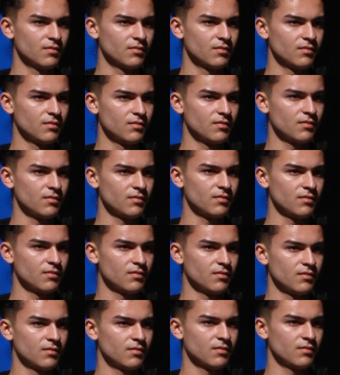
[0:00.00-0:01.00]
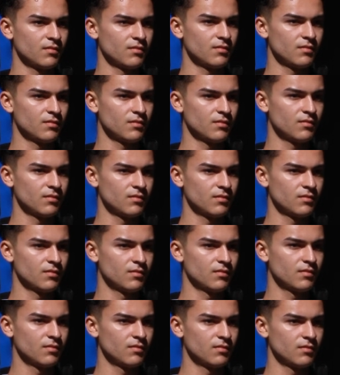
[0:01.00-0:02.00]

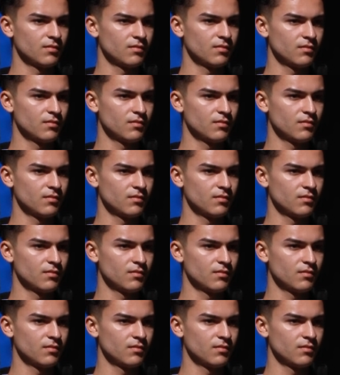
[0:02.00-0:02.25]
No words are spoken by the person on screen.